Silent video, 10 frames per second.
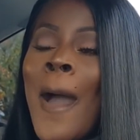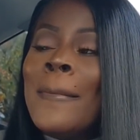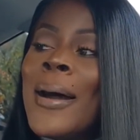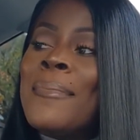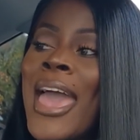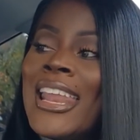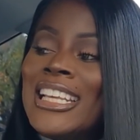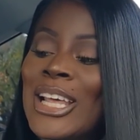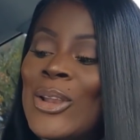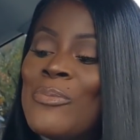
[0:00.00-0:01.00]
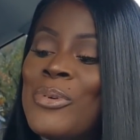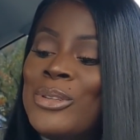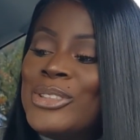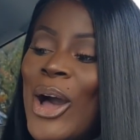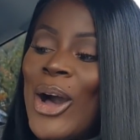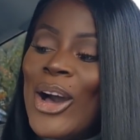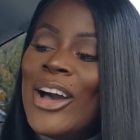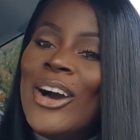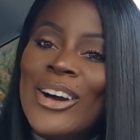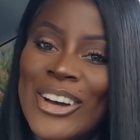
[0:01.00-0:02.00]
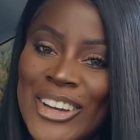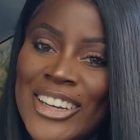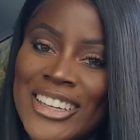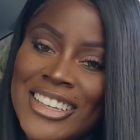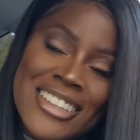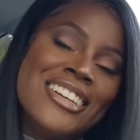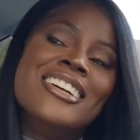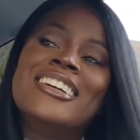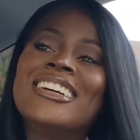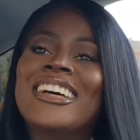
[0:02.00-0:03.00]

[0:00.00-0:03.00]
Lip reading: My man is a Louboutin.